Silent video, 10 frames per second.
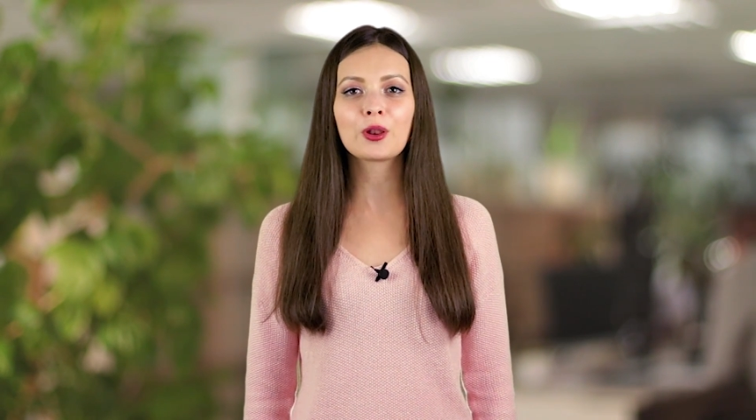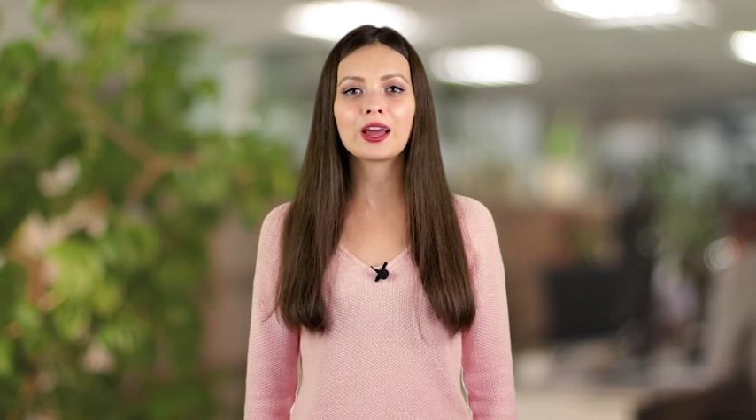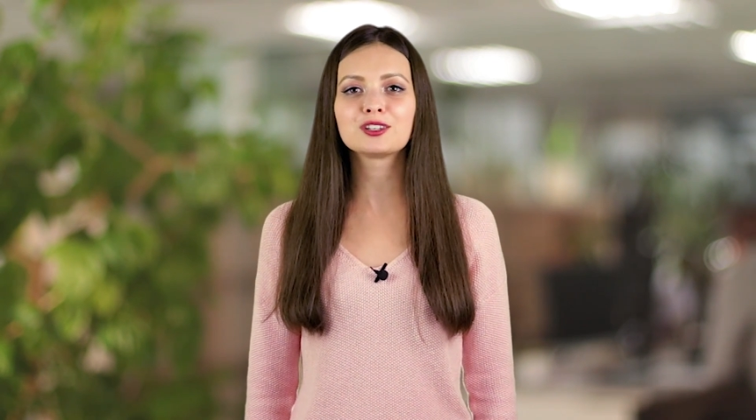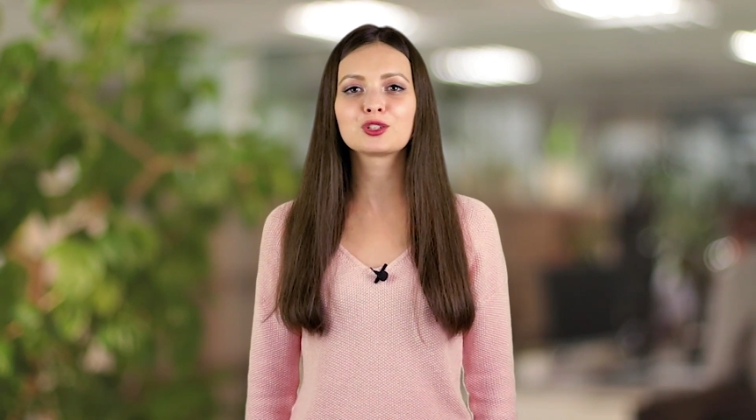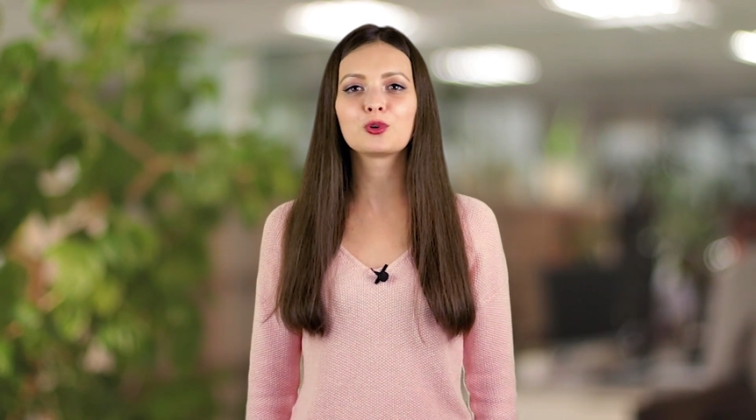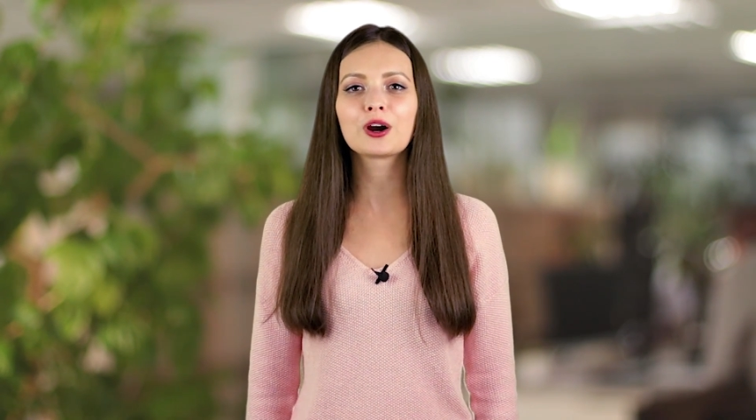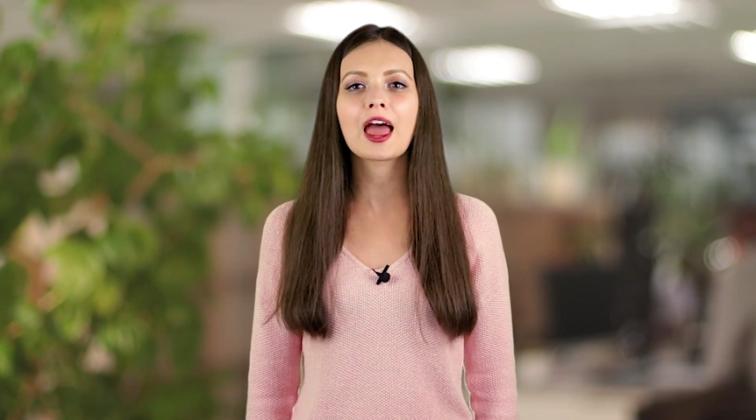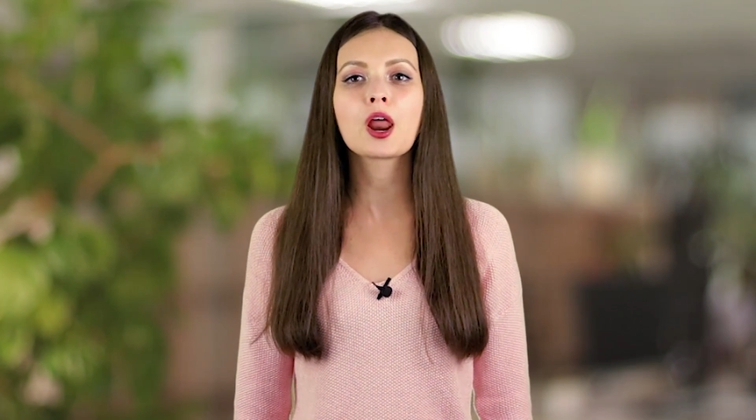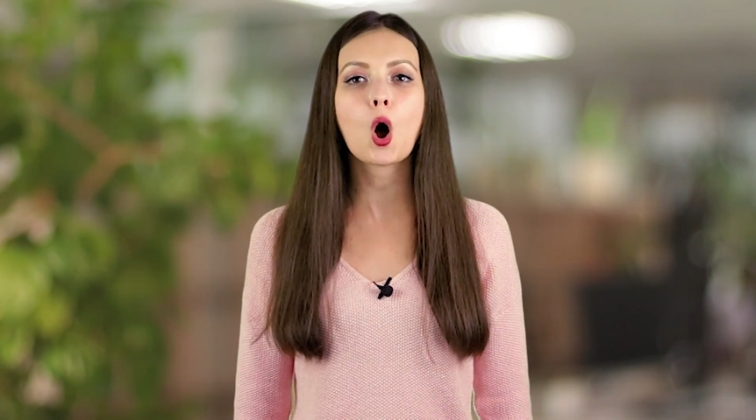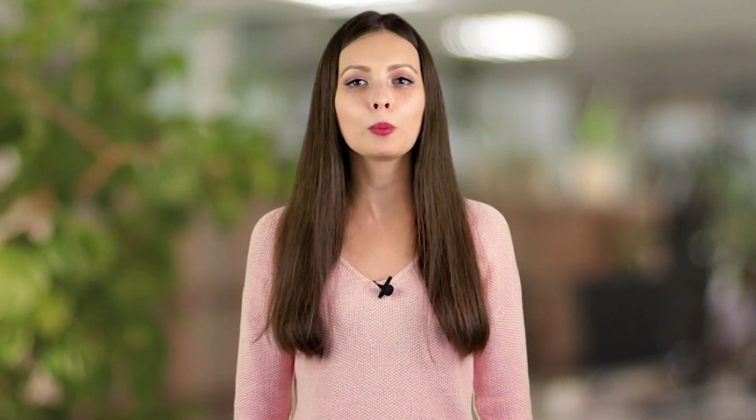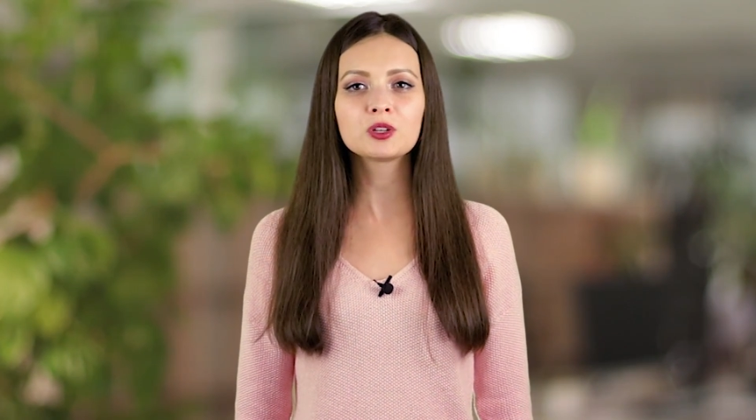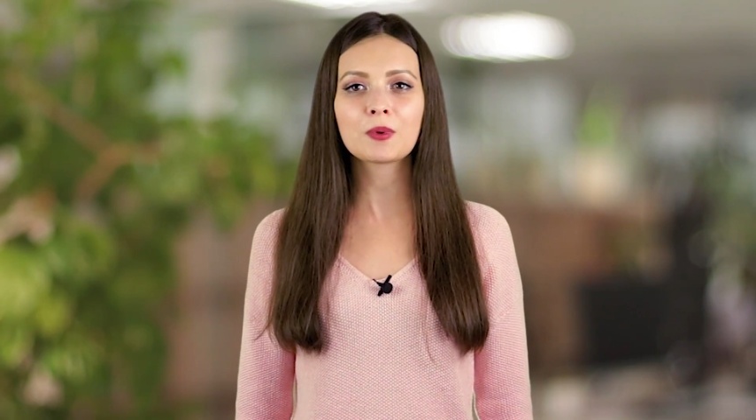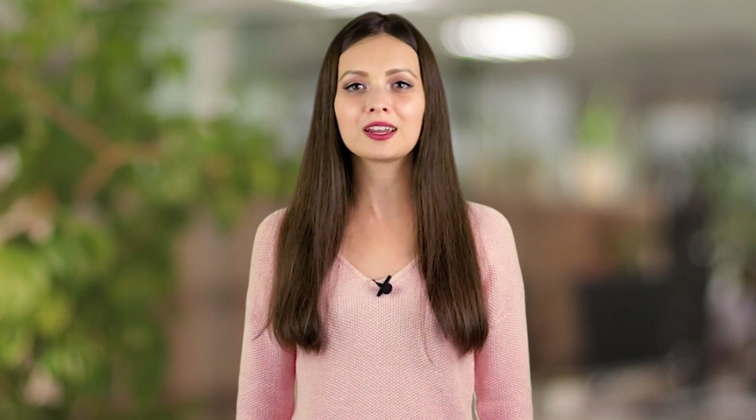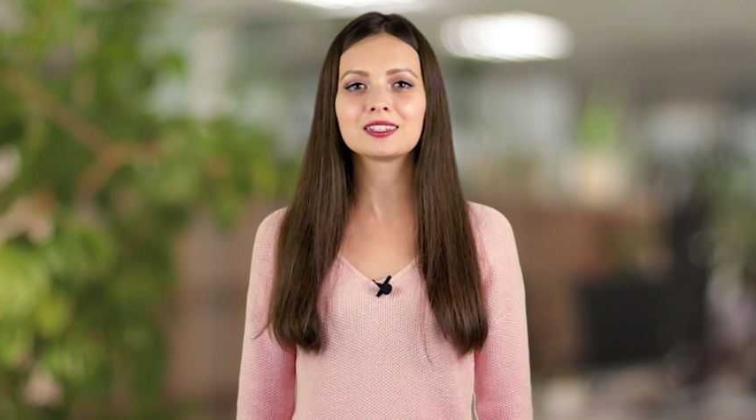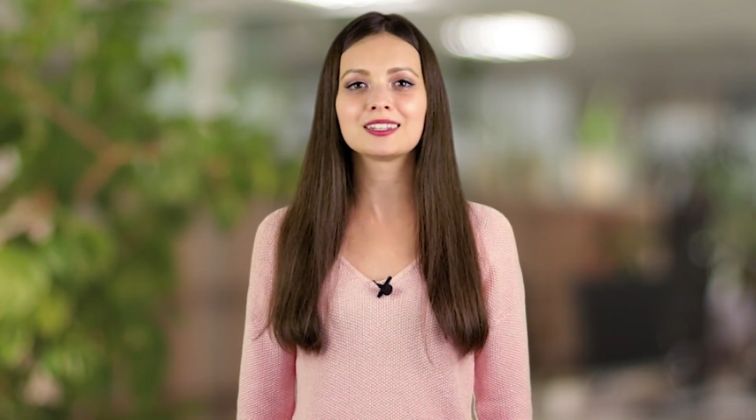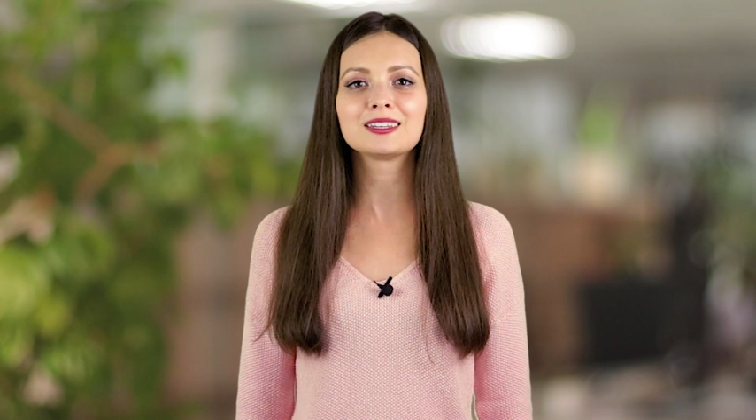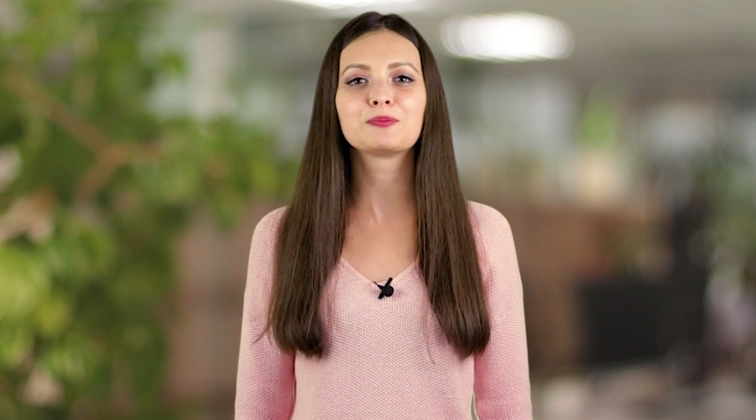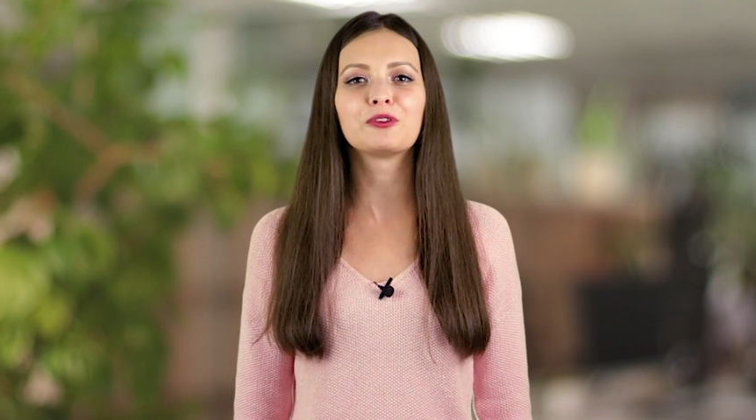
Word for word: online store and optimizes its